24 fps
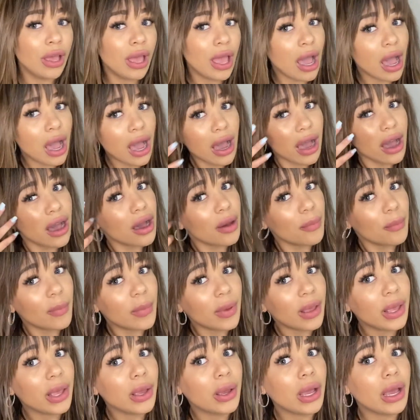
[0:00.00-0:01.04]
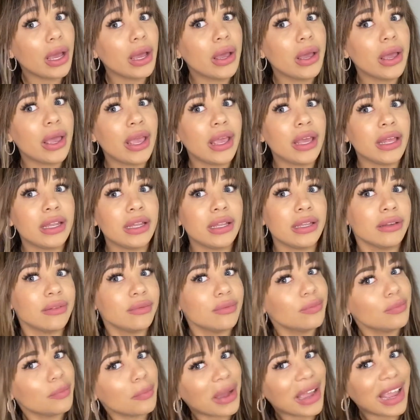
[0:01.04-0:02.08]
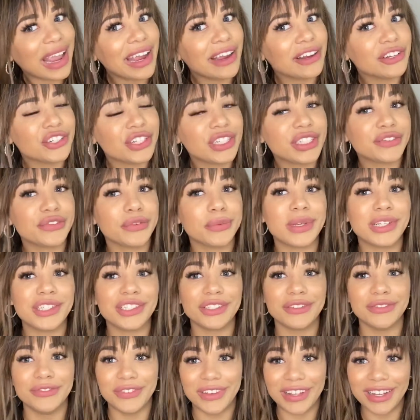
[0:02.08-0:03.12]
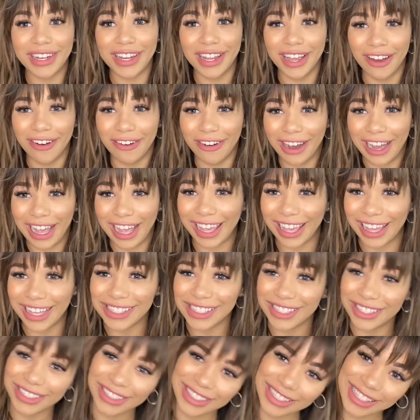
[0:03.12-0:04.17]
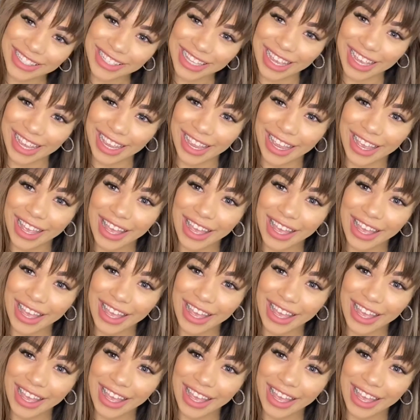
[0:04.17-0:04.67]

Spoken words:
and my hair transformation video, I guess you could say.